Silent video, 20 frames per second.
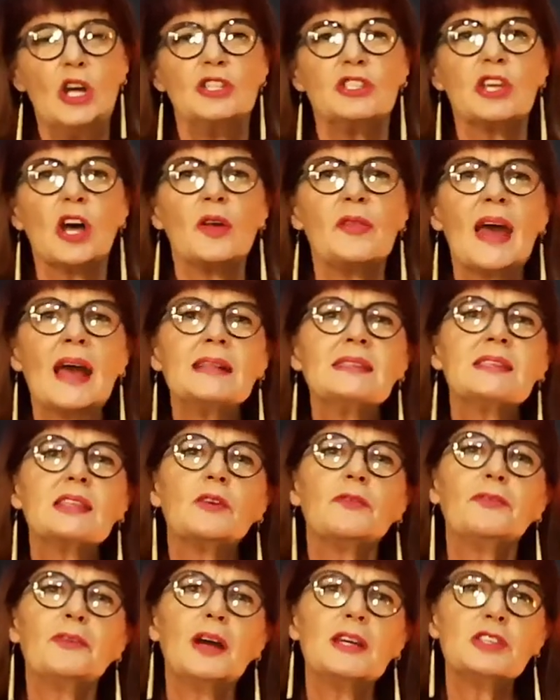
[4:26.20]
So that's
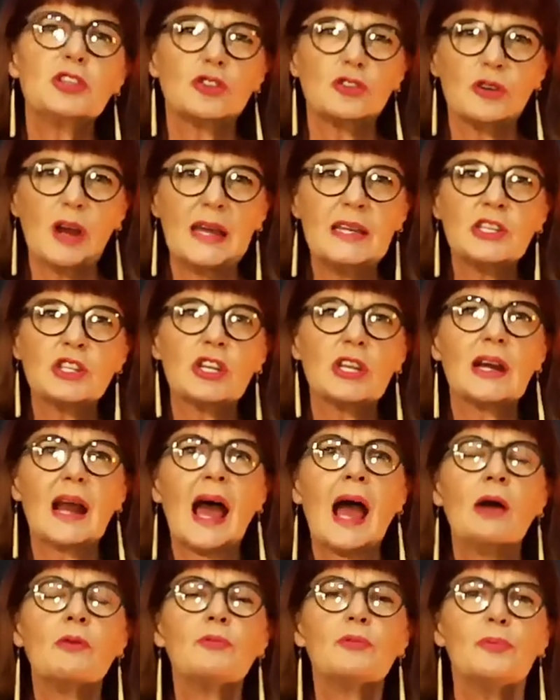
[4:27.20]
the frustration.
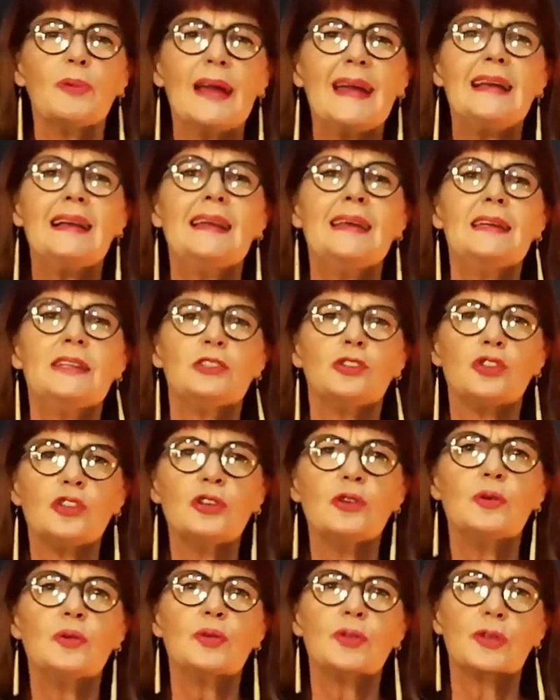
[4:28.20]
I really
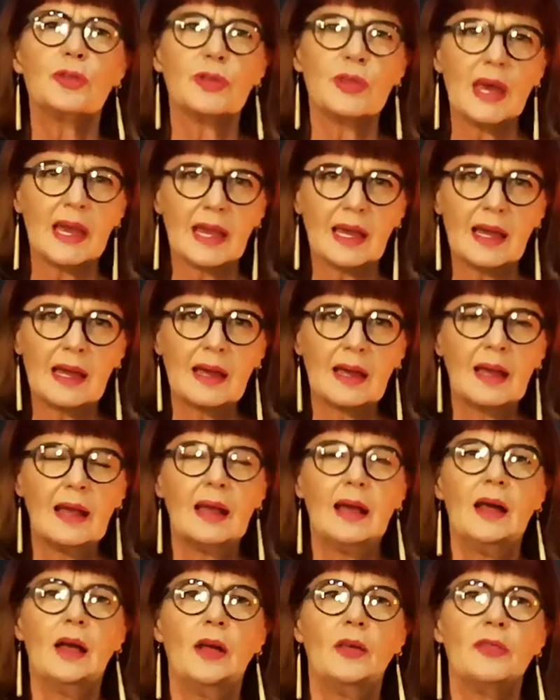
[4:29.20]
do think
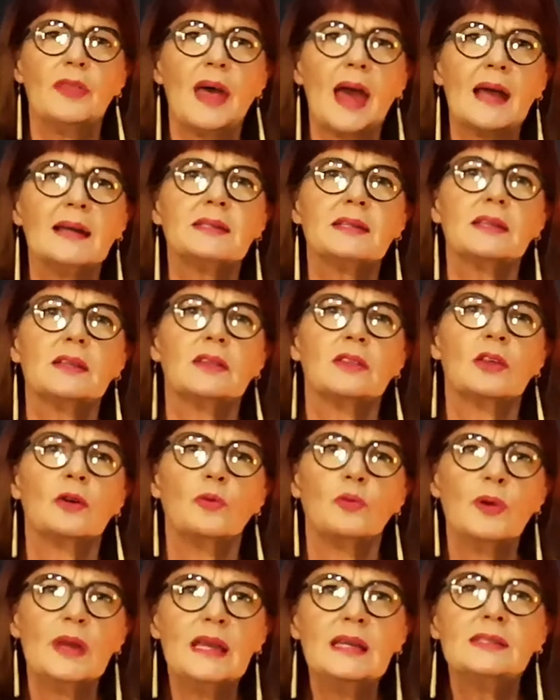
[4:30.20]
that the
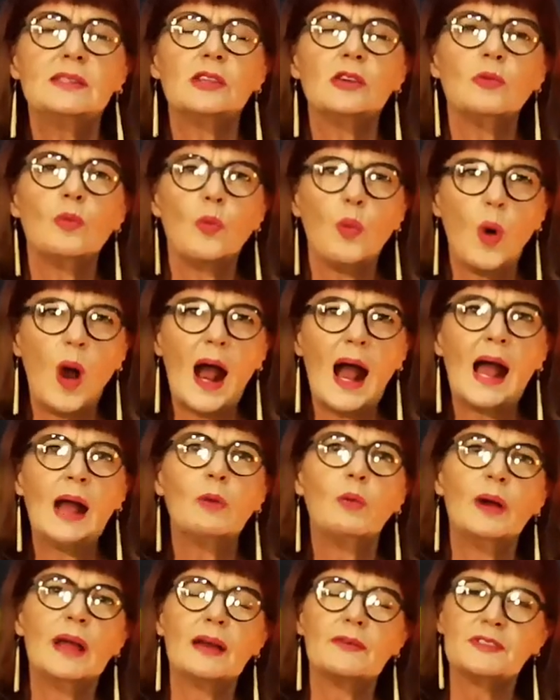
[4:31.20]
reason why
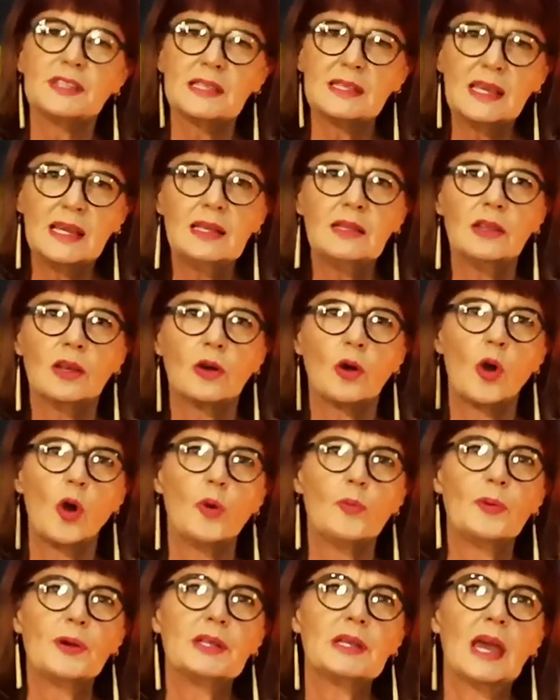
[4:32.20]
we have seen the
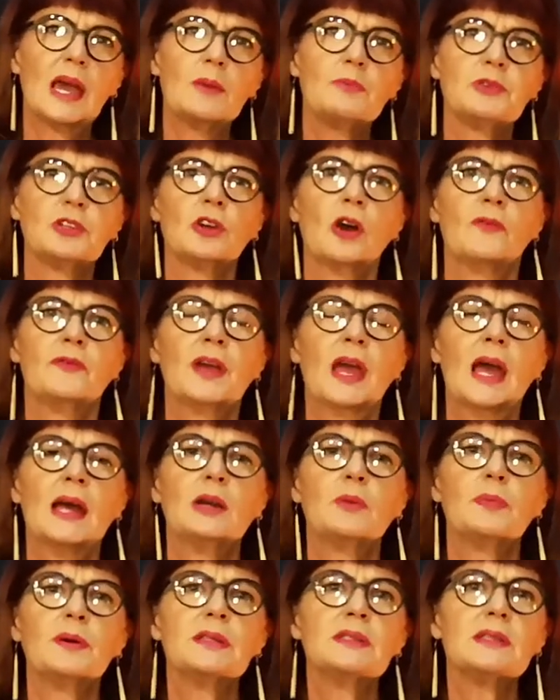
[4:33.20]
corporate capture of
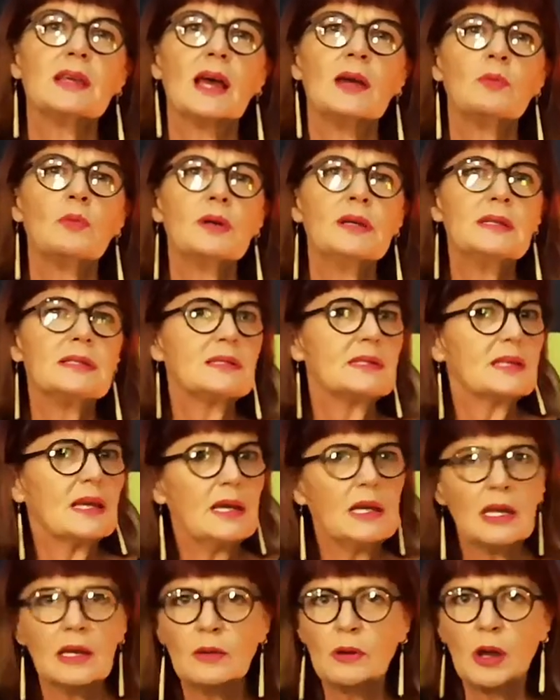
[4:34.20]
cannabis and we
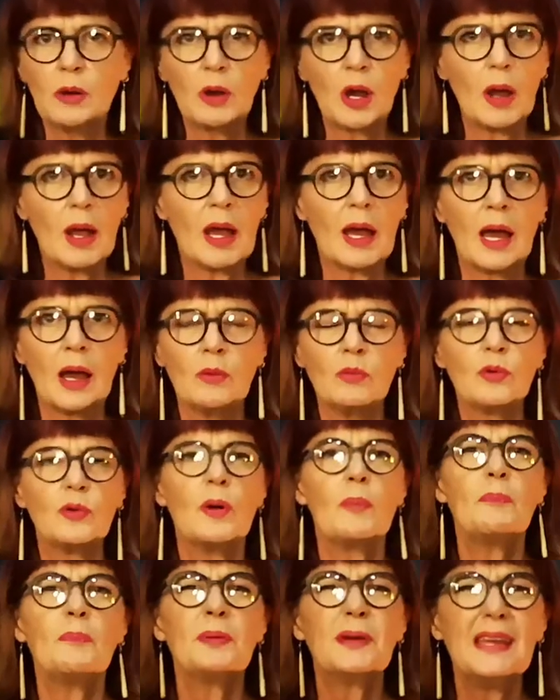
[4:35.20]
see uh,
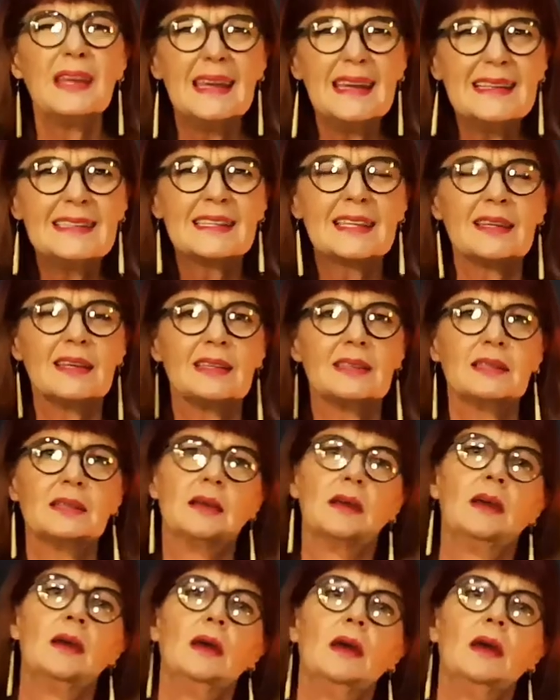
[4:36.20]
repeated